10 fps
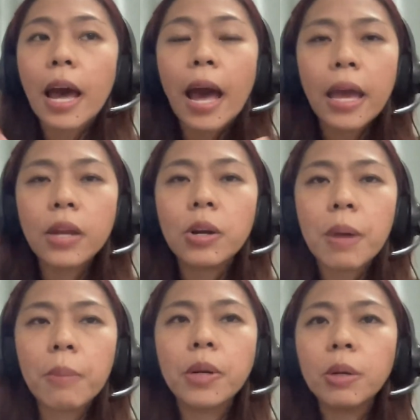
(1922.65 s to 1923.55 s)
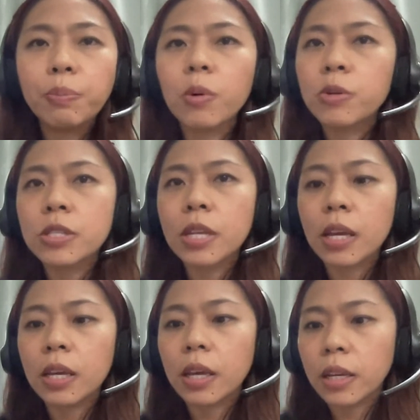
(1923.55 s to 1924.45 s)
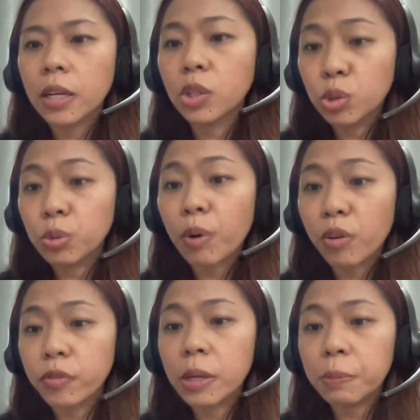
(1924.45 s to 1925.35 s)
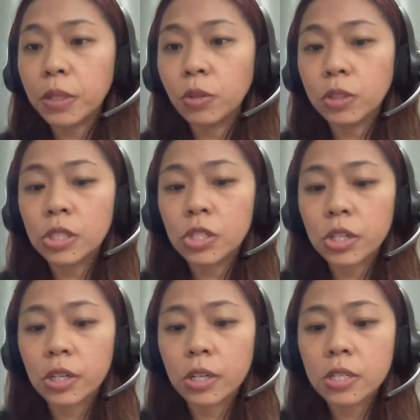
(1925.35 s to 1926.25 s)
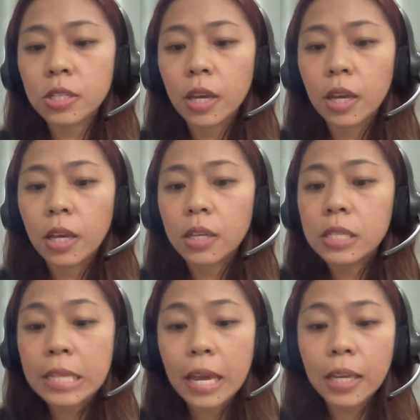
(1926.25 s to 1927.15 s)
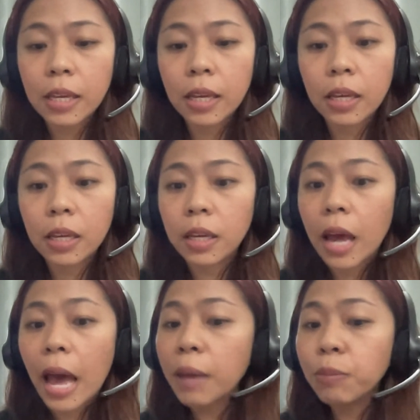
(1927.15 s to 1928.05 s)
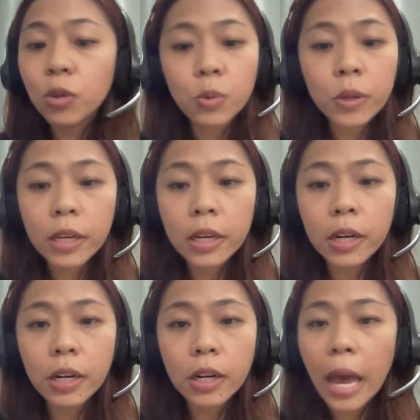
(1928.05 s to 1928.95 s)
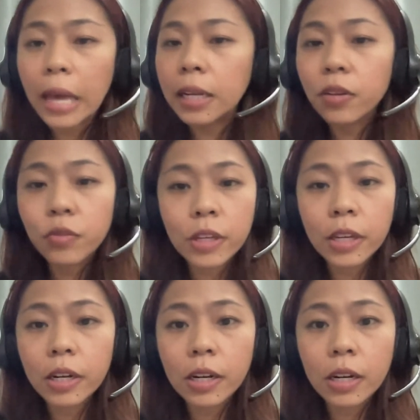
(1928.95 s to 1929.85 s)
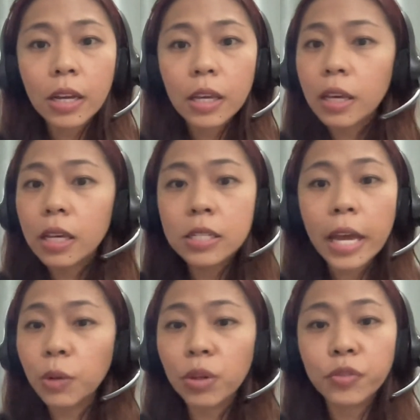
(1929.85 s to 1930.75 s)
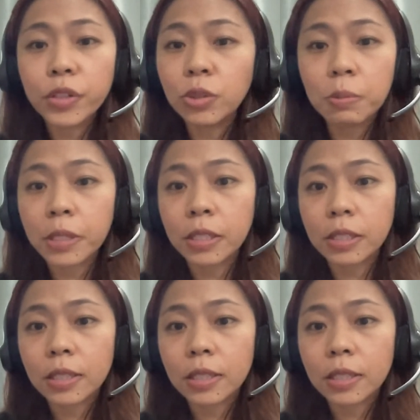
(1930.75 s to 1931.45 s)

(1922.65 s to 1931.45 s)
I remember posting in a group of Filipino teachers saying, I'm new here. I live here. Is anyone free to meet?